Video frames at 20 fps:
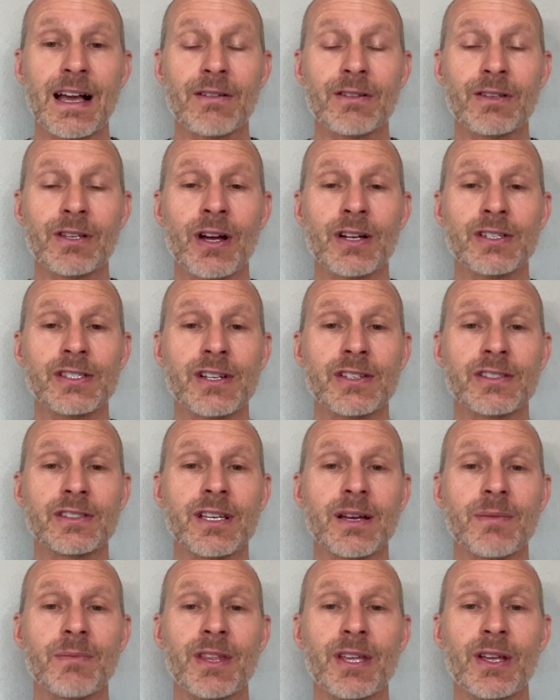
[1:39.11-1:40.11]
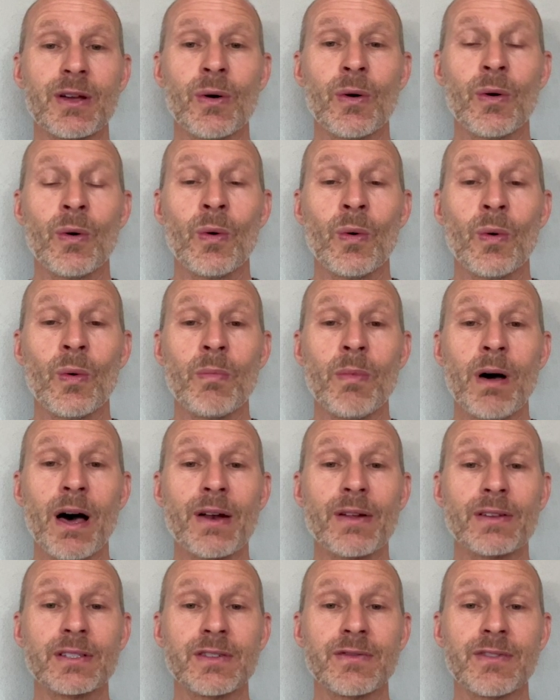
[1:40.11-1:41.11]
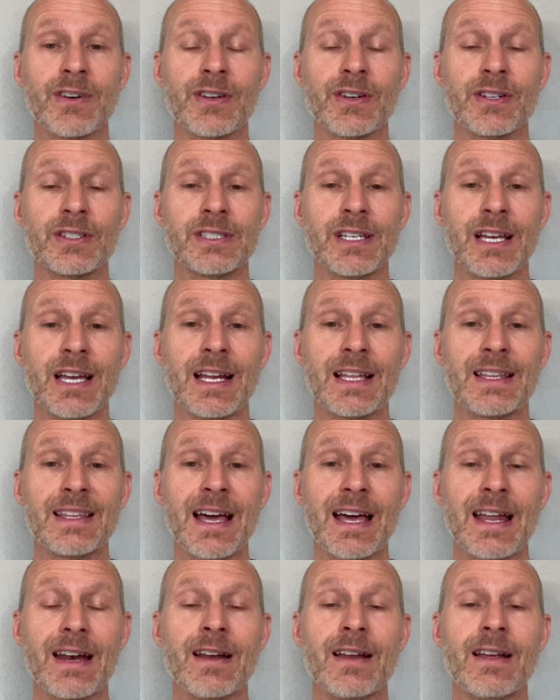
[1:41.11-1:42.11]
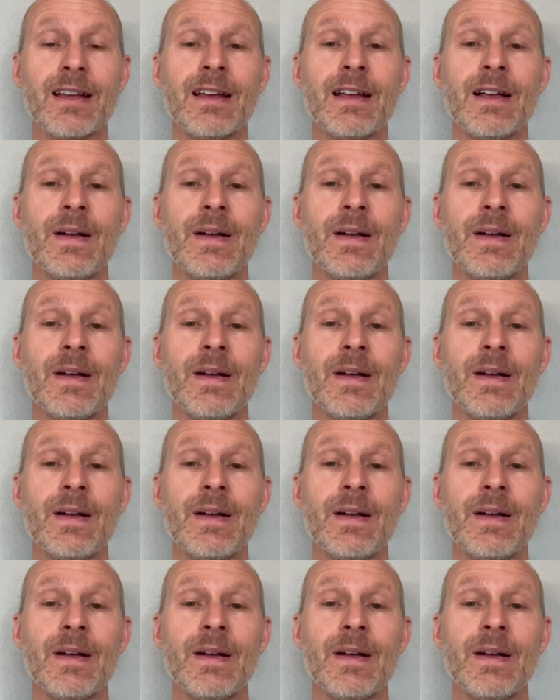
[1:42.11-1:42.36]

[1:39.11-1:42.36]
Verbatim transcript: I'll touch on some of the old models of understanding that